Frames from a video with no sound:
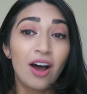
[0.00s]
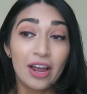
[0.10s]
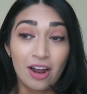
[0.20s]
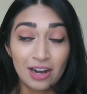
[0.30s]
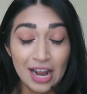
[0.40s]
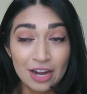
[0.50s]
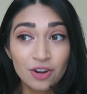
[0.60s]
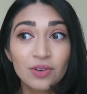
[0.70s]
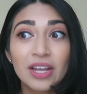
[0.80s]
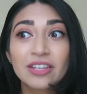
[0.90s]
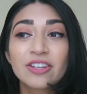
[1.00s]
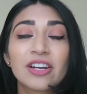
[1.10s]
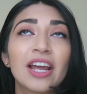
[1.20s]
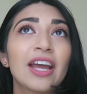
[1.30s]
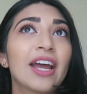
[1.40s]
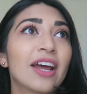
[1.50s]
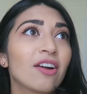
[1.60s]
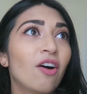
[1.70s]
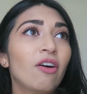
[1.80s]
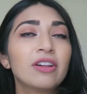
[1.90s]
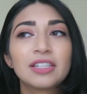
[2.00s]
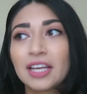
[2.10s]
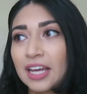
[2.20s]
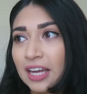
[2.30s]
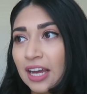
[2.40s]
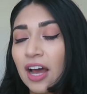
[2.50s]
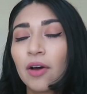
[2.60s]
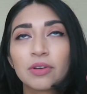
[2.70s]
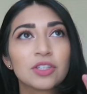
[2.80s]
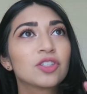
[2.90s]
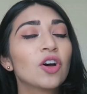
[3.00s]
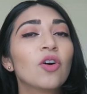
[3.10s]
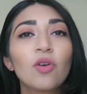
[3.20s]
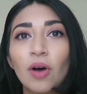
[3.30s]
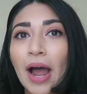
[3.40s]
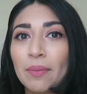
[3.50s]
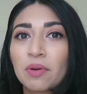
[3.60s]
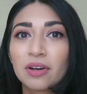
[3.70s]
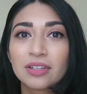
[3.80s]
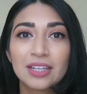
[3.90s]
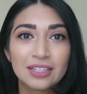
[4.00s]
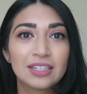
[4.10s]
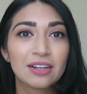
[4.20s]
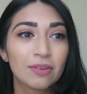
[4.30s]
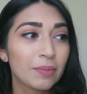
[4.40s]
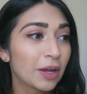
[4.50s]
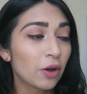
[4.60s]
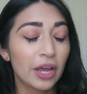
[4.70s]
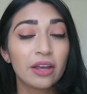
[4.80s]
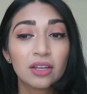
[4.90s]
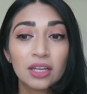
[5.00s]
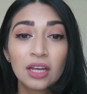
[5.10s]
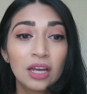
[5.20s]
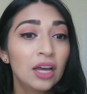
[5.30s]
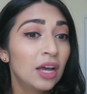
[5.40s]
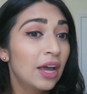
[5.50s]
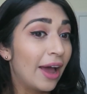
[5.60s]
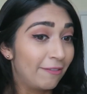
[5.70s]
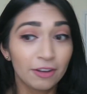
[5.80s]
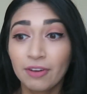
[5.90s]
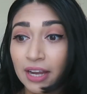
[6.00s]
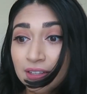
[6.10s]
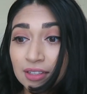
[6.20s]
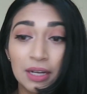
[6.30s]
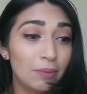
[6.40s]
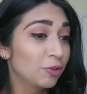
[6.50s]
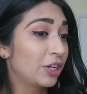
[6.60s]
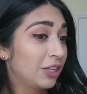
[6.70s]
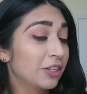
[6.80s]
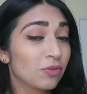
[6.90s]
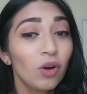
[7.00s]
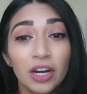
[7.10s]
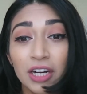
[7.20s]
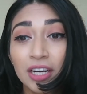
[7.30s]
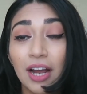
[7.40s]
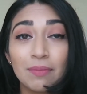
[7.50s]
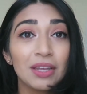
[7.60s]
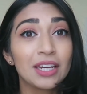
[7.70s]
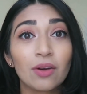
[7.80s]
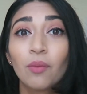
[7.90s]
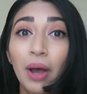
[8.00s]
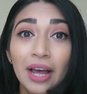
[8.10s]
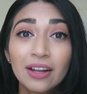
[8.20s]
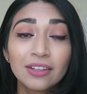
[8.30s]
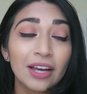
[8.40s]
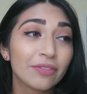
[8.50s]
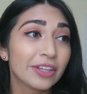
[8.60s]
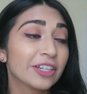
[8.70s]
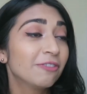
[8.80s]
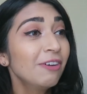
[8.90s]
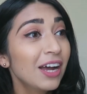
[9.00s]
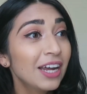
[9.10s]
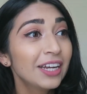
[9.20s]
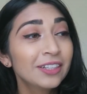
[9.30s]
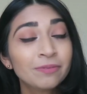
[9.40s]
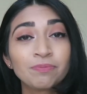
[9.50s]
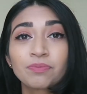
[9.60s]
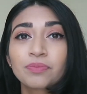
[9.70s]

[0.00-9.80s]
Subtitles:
I got it at noon yesterday, and all day I was so hypersensitive. I'm like, okay, I feel fine. I'm drinking lots of water. I'm eating well. Everything is fine.